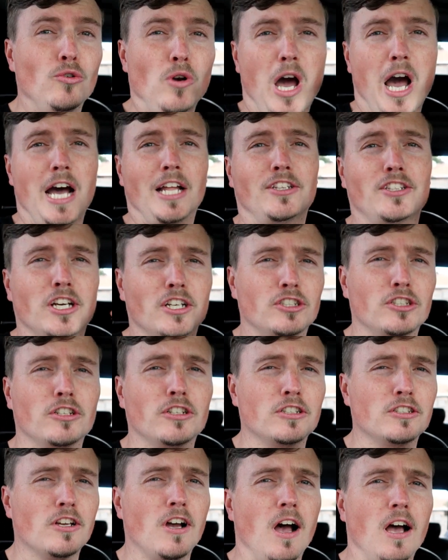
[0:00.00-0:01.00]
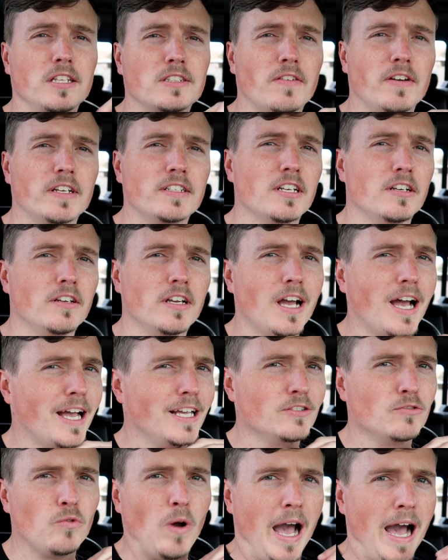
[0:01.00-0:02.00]
not touch your exhaust. If I can tell you
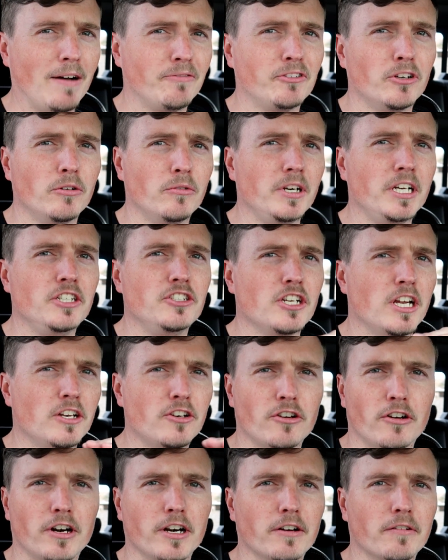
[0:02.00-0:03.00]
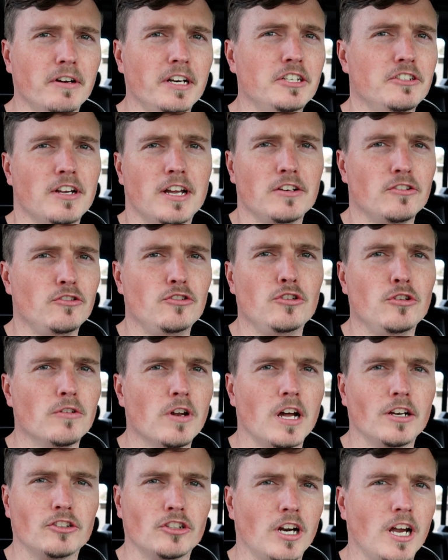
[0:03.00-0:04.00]
guys, after a regen, during a regen, do
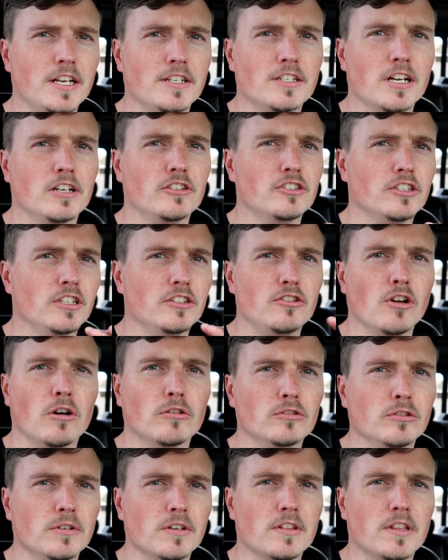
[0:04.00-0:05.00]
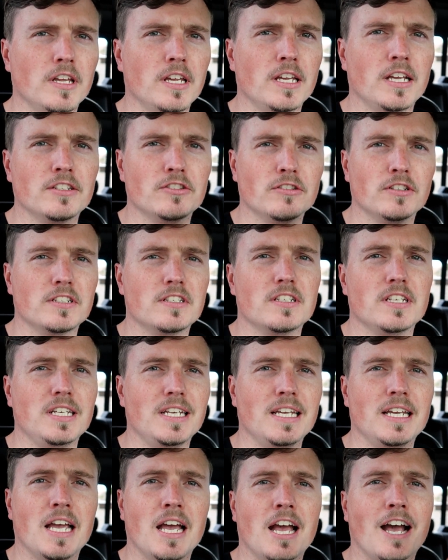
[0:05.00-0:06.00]
not try and touch it. Don't do anything. As you can
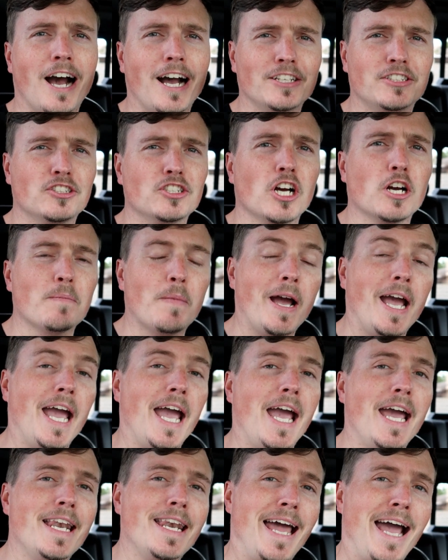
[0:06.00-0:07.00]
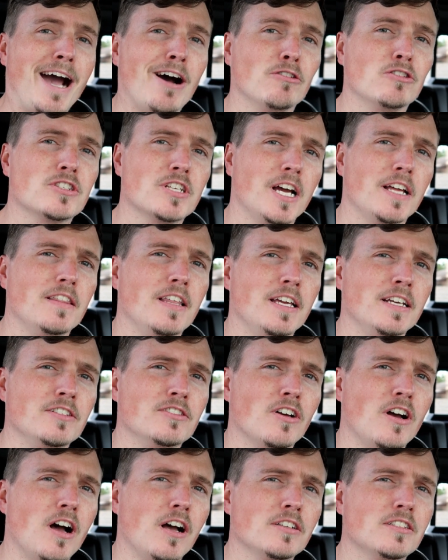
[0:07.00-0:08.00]
see, I stuck my hand outside the
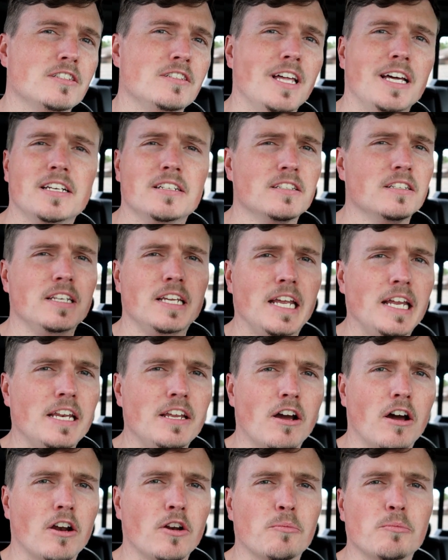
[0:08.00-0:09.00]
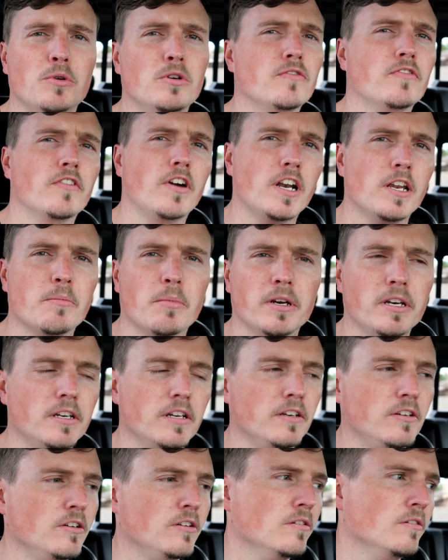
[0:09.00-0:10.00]
exhaust. That is an idiotic move for anybody
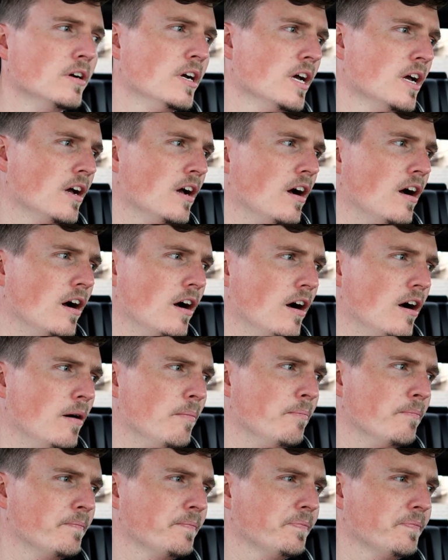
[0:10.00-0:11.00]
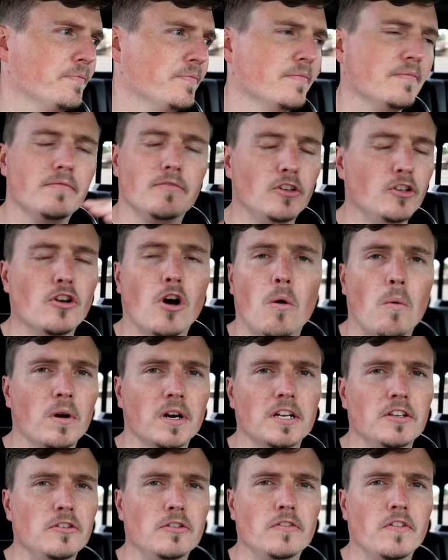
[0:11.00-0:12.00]
to do. You don't
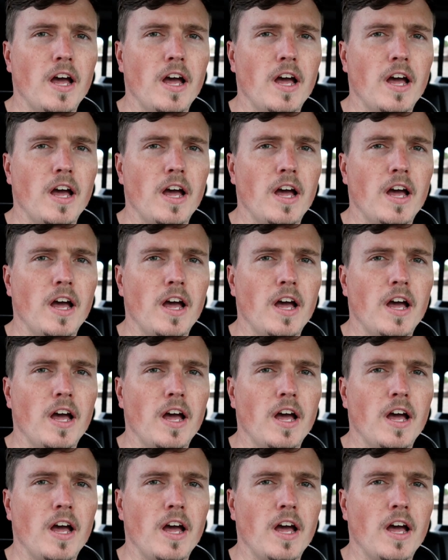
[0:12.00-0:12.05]
want to do